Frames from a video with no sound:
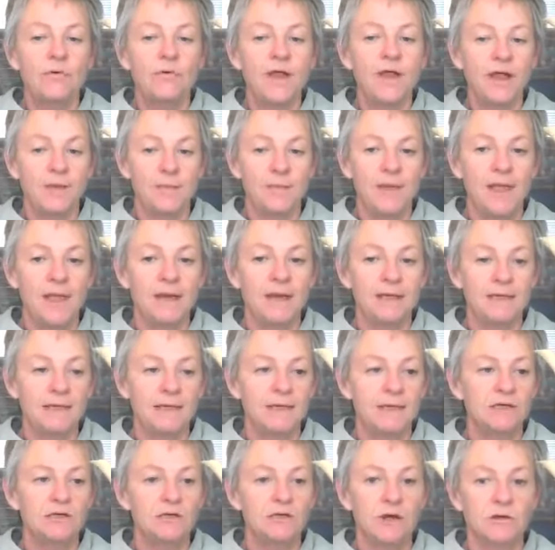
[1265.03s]
recommend
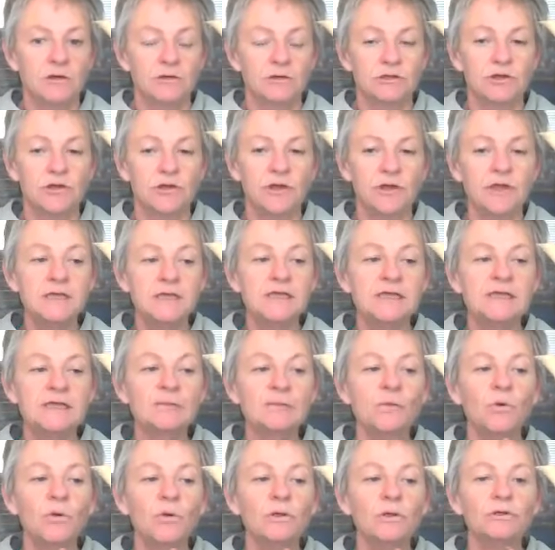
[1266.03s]
in dogs. So in
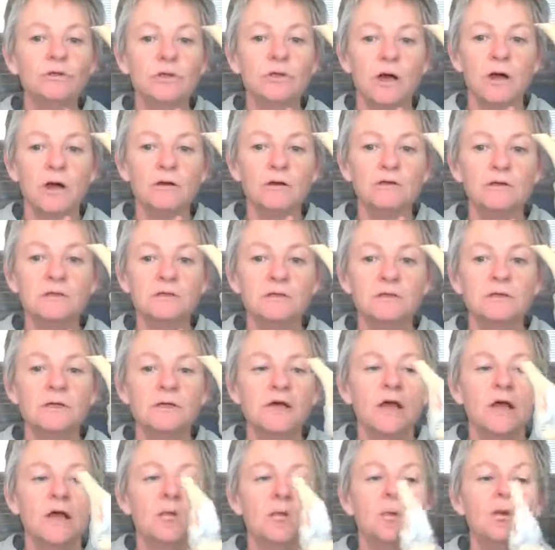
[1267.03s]
small dogs,
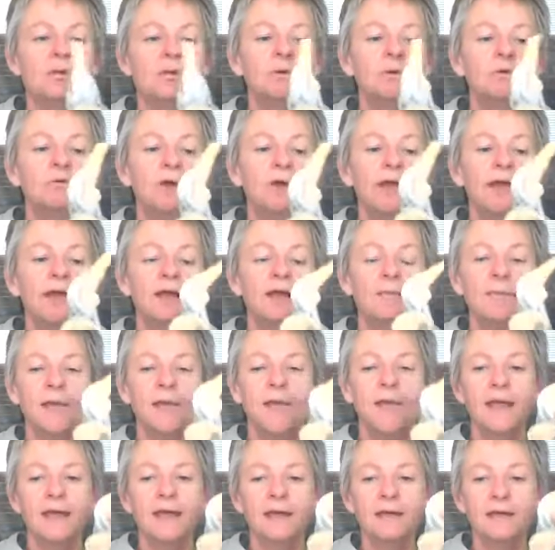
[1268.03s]
we will
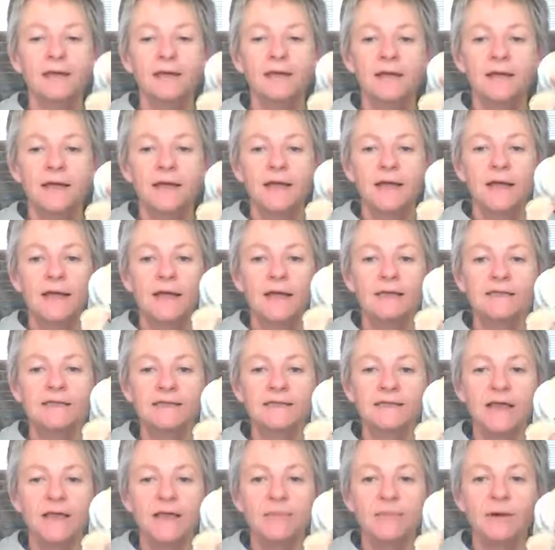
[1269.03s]
recommend a
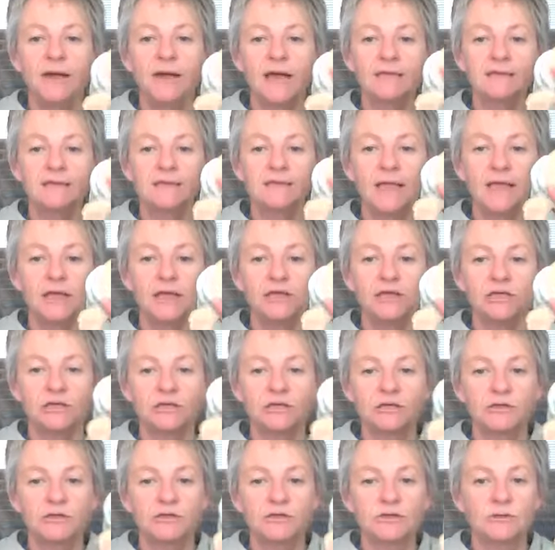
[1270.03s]

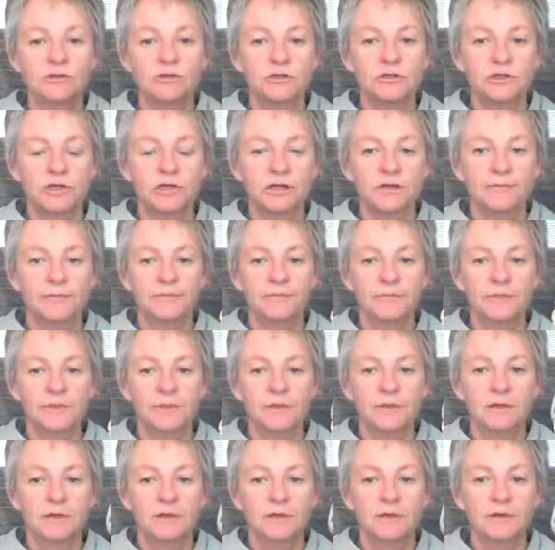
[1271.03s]
stabilization suture.
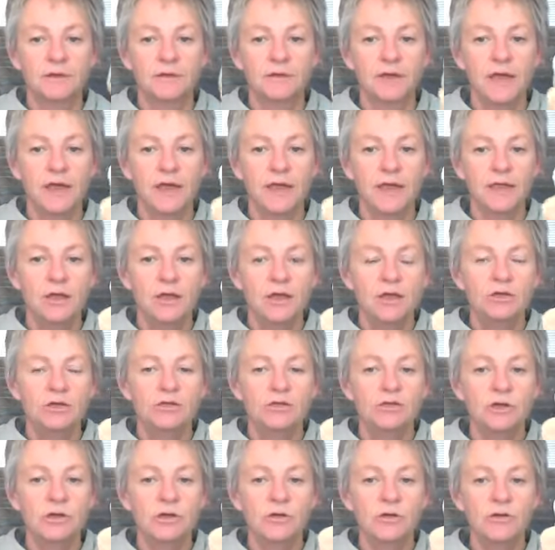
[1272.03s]
Okay,
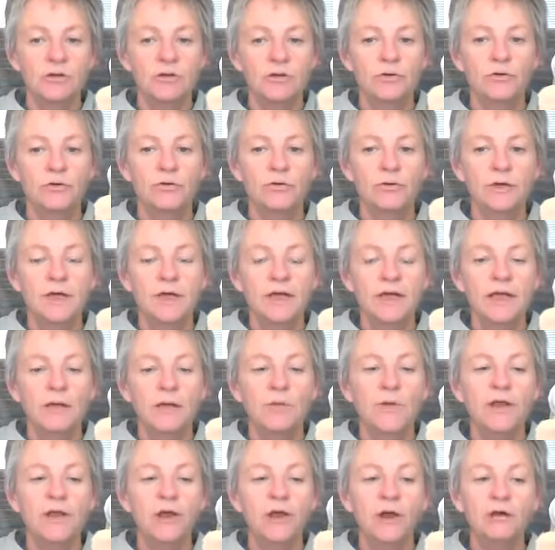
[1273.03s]
so
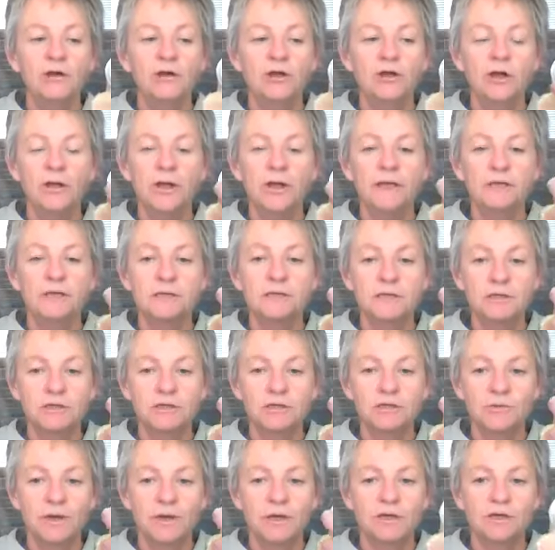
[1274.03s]
we don't go into the
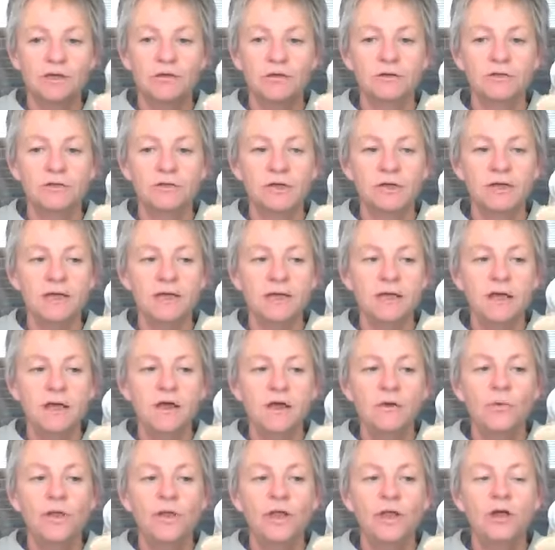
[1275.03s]
joint usually.
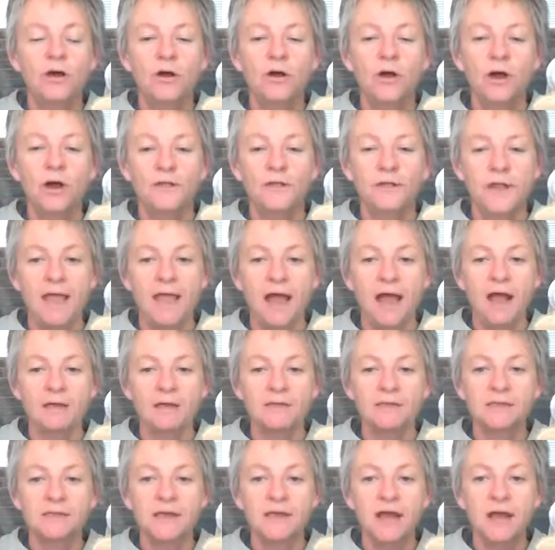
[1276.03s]
We go on the
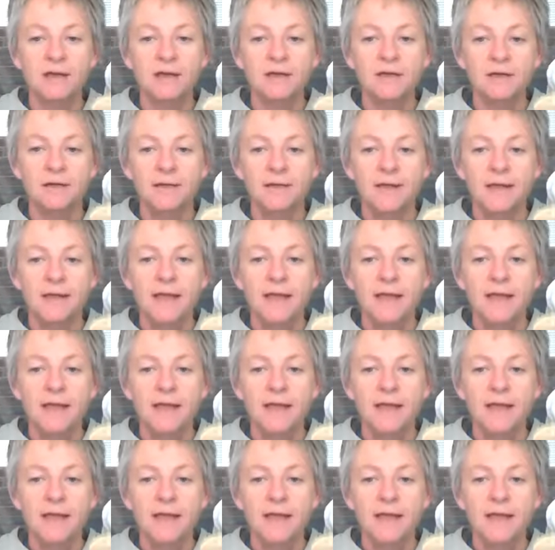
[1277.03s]
outside,